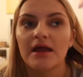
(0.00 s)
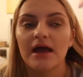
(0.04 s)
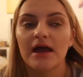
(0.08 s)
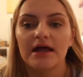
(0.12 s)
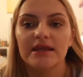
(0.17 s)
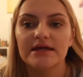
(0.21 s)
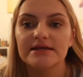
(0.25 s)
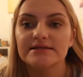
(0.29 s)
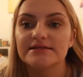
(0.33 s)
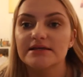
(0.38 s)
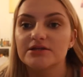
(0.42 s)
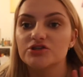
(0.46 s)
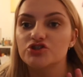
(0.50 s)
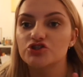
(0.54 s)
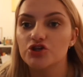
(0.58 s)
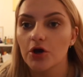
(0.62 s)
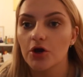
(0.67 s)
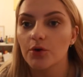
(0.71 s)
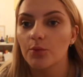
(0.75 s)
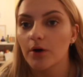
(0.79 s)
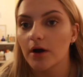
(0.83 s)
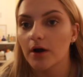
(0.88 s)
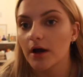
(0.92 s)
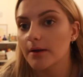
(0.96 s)
And he said,
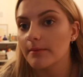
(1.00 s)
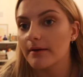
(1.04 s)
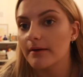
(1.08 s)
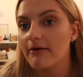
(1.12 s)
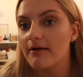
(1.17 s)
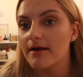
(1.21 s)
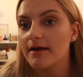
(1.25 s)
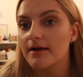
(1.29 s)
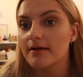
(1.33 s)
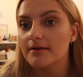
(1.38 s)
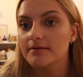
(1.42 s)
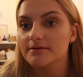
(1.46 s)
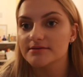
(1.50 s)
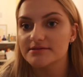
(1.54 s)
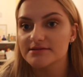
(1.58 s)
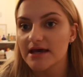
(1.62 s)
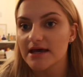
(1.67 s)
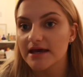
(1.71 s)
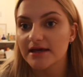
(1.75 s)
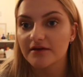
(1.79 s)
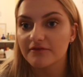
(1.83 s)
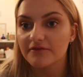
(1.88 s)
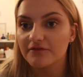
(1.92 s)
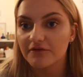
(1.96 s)
don't worry about it,
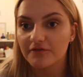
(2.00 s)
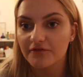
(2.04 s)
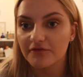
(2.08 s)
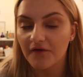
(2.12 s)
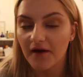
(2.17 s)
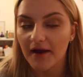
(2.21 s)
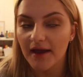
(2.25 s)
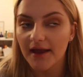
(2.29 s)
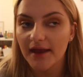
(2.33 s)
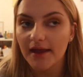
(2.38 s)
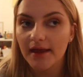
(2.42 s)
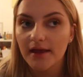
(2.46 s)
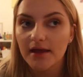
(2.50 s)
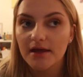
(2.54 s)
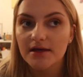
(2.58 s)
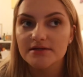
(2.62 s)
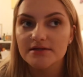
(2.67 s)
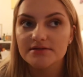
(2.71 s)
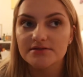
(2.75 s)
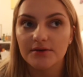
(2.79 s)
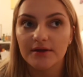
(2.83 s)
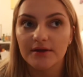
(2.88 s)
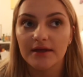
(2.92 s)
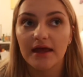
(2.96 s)
take it for free.
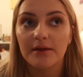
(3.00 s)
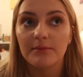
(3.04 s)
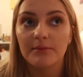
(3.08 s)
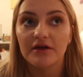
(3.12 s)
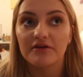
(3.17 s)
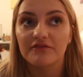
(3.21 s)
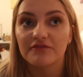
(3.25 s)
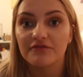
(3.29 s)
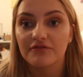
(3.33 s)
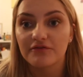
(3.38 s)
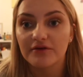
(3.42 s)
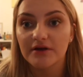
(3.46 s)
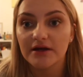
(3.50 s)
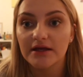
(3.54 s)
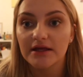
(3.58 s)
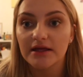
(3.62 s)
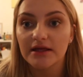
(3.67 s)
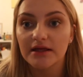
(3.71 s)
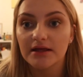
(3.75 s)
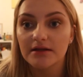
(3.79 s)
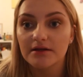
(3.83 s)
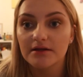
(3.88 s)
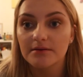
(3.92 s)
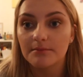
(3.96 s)
So he gave me a
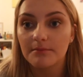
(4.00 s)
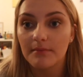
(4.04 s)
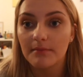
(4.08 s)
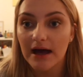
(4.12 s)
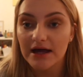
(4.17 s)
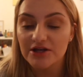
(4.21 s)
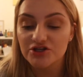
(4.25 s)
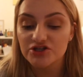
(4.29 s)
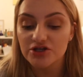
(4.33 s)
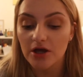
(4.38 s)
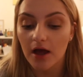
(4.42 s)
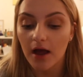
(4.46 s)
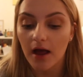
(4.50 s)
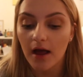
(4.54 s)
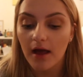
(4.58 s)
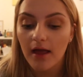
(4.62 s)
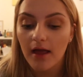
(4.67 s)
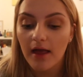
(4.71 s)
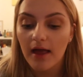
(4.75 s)
free matcha.